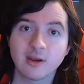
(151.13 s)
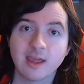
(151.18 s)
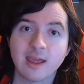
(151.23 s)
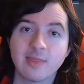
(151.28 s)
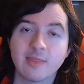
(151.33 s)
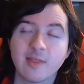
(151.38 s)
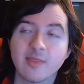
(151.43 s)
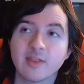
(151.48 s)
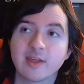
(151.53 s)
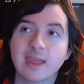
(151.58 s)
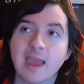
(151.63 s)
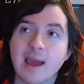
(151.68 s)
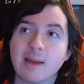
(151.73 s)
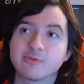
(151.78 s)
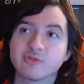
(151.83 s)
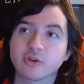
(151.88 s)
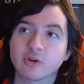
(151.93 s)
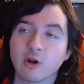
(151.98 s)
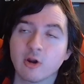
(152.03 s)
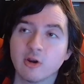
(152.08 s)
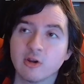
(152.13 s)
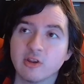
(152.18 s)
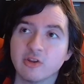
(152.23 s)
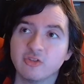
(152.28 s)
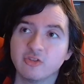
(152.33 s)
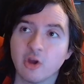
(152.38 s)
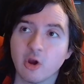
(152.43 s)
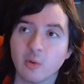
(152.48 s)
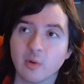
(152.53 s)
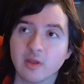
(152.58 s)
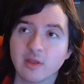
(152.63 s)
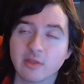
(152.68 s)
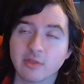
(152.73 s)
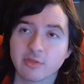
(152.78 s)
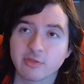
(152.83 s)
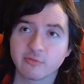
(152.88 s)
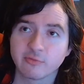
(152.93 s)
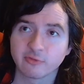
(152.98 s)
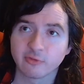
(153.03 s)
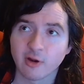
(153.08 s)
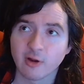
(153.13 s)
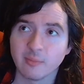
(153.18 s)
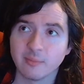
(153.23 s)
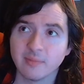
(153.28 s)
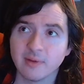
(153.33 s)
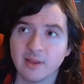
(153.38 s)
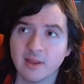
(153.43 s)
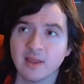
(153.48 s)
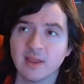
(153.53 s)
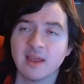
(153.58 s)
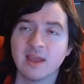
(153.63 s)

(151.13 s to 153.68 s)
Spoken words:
and then the capture card is going from